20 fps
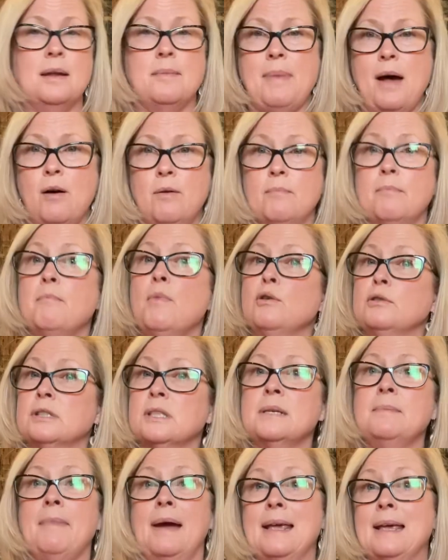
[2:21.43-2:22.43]
about
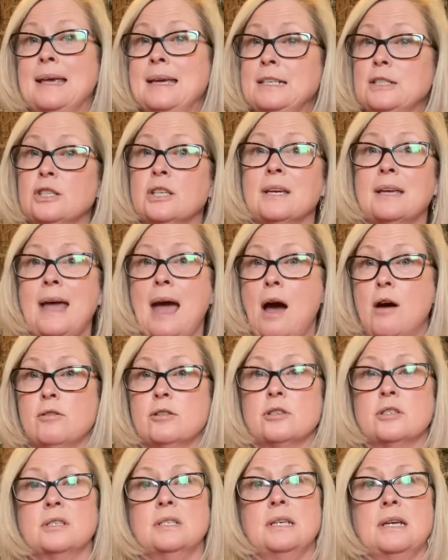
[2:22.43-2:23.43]
mostly my kitchen
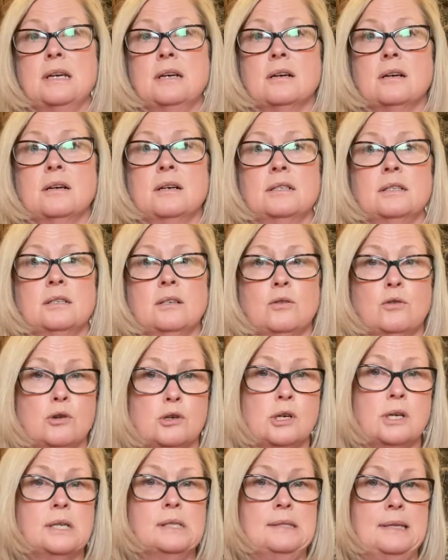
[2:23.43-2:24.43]
counters here is a
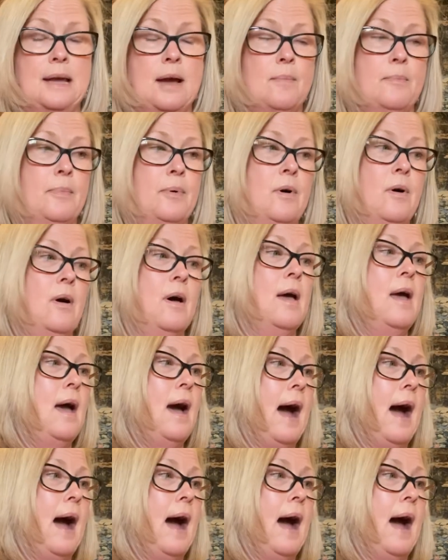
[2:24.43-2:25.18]
good example,